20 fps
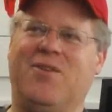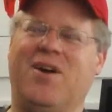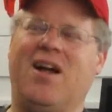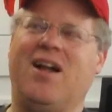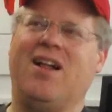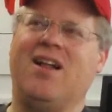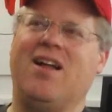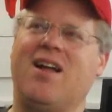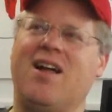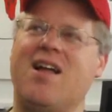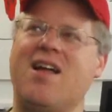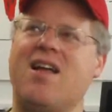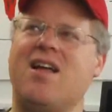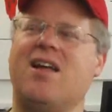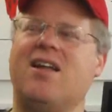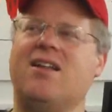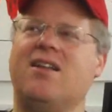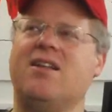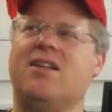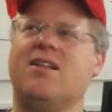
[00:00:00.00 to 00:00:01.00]
Well,
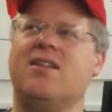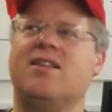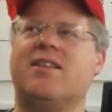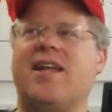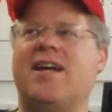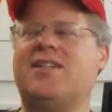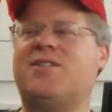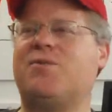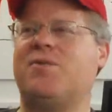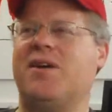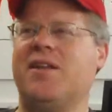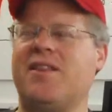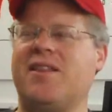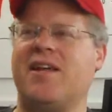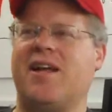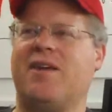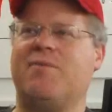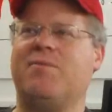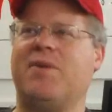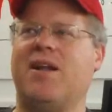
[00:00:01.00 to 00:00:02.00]
that's one
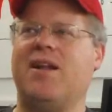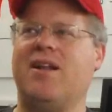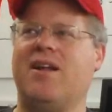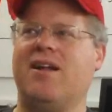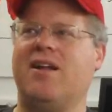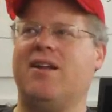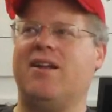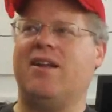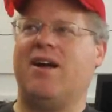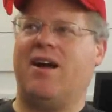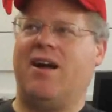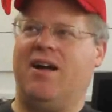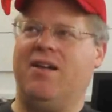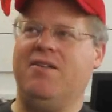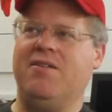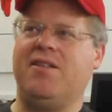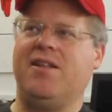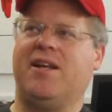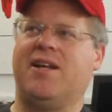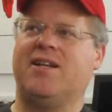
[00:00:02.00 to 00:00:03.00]
thing, but the other
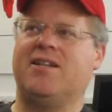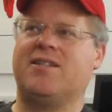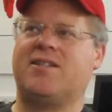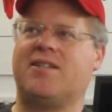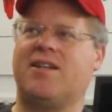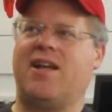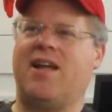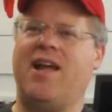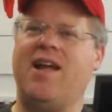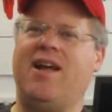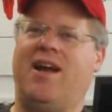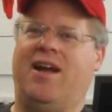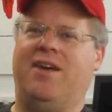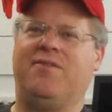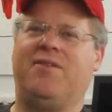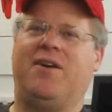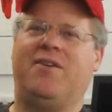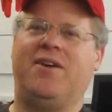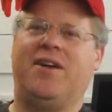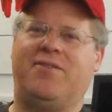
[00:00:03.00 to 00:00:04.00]
thing is, hey, I've
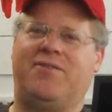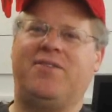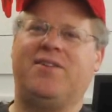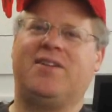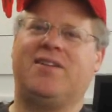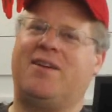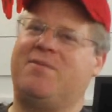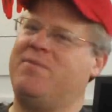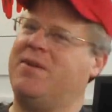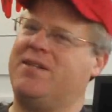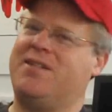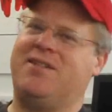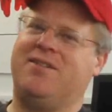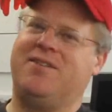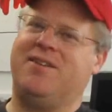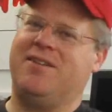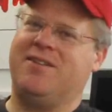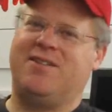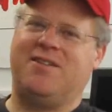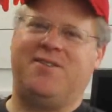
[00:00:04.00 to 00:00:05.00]
already filled up my two
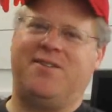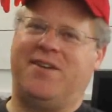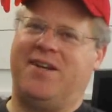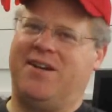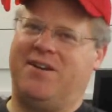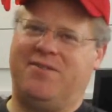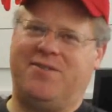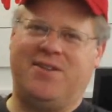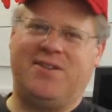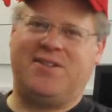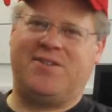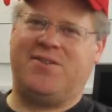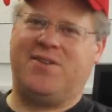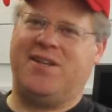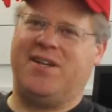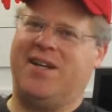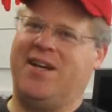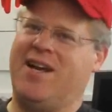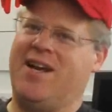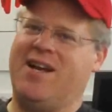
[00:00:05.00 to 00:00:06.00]
interviews for the
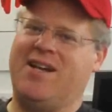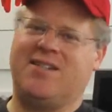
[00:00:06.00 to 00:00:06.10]
day,